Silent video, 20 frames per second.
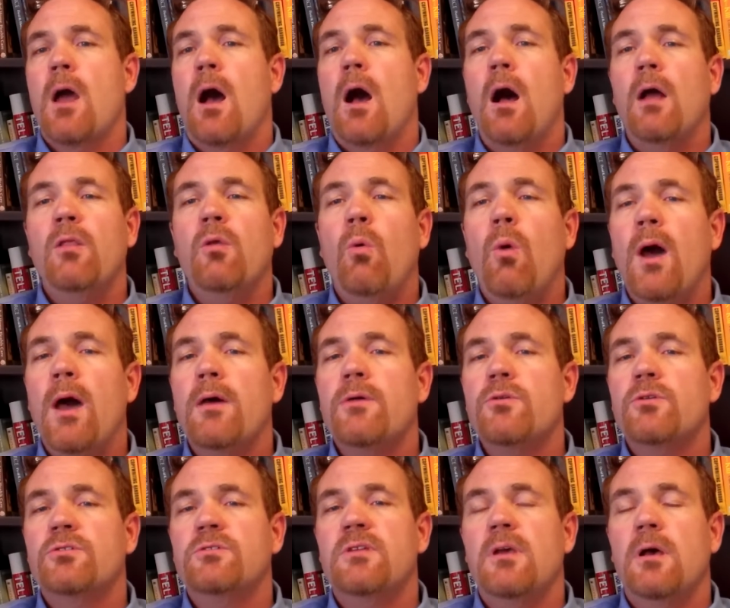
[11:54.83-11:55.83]
All the while,
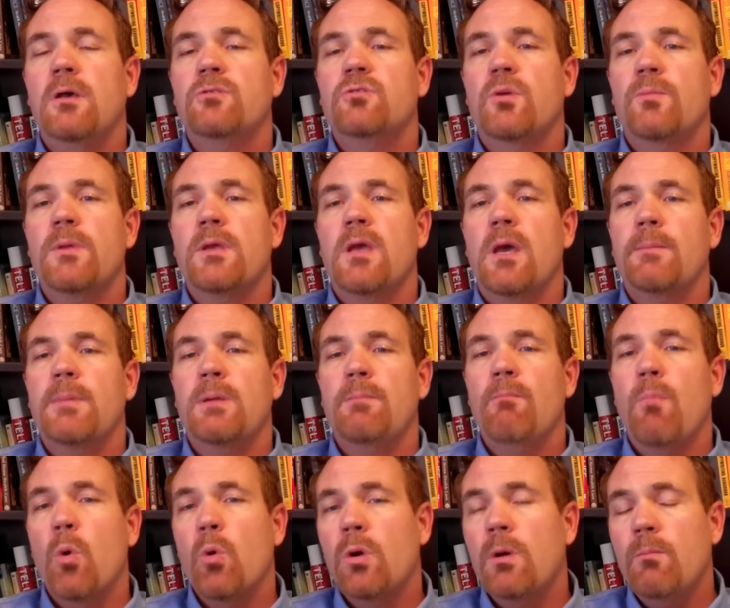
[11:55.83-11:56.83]
your cells are becoming
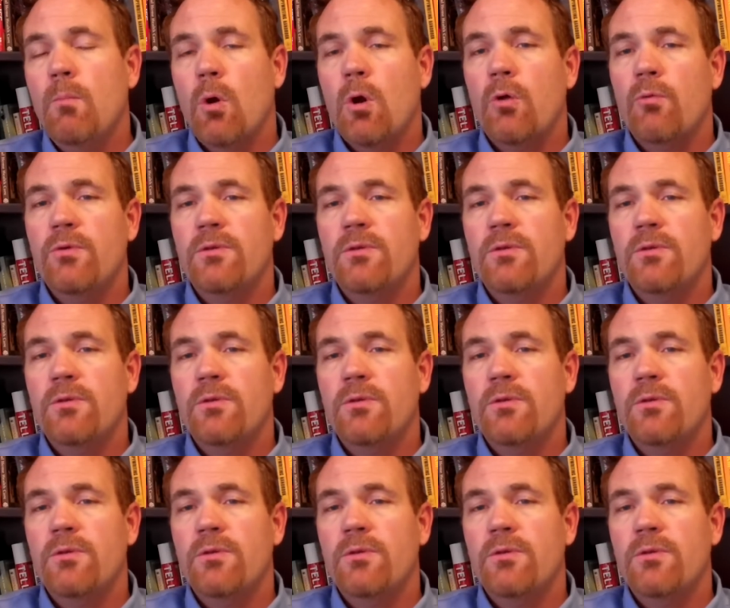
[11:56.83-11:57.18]
more and more